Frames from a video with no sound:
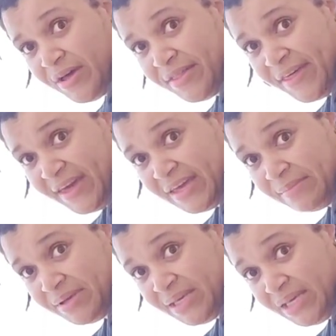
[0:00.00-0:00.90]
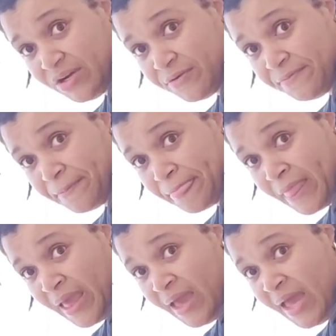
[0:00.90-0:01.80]
they can be here.
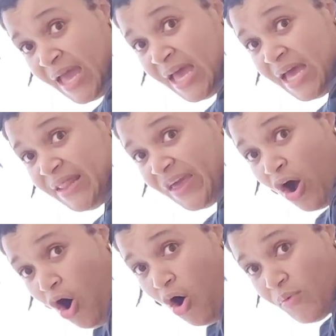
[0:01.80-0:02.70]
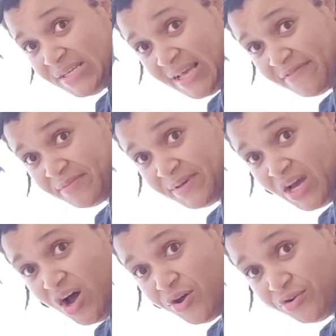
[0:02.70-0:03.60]
They always have to be
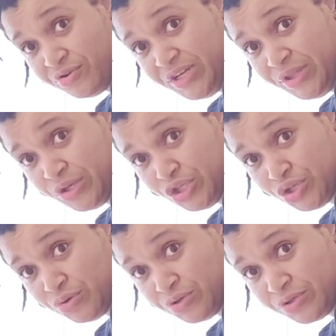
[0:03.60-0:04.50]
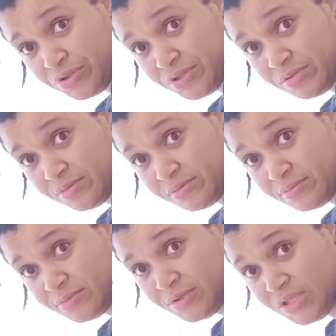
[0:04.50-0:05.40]
underneath your shoulders
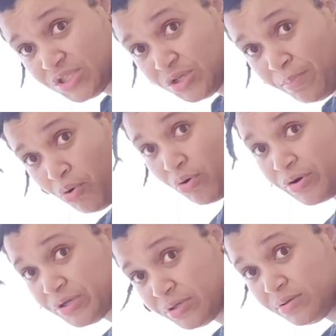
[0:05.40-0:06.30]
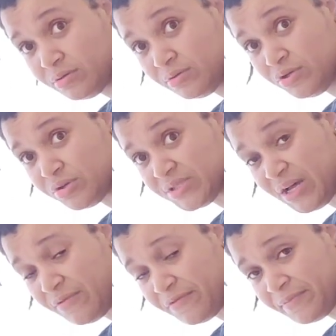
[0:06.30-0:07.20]
to support yourself.
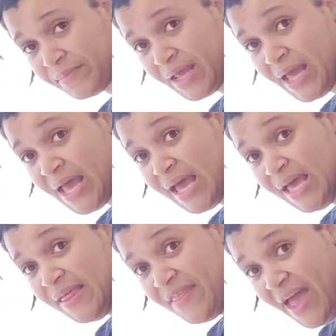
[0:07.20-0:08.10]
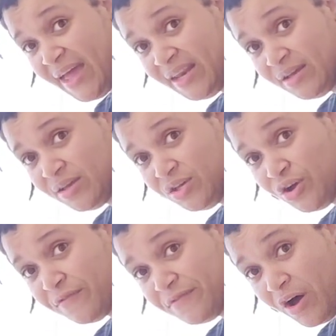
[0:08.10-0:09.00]
Then
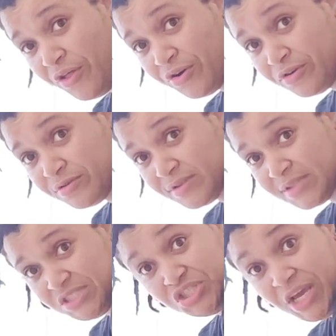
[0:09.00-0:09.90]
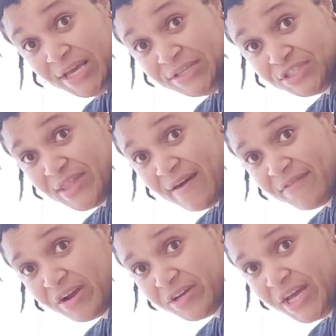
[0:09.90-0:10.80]
your other change in that
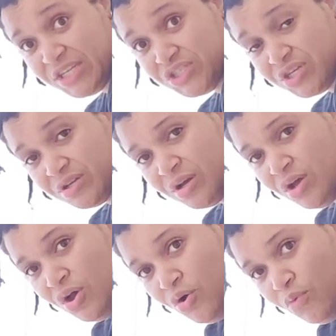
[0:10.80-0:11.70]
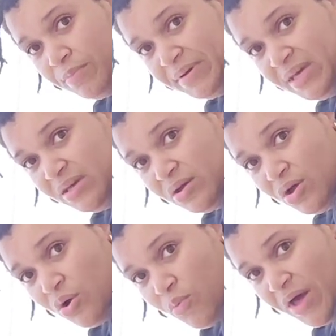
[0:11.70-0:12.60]
variation will be
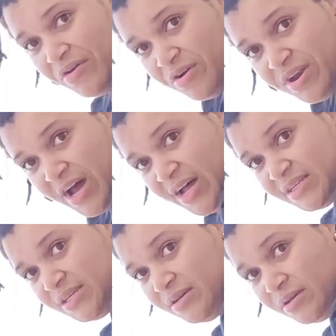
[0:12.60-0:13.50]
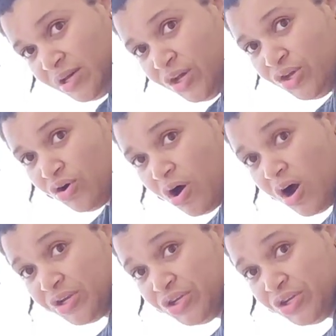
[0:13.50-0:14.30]
whether or not you're on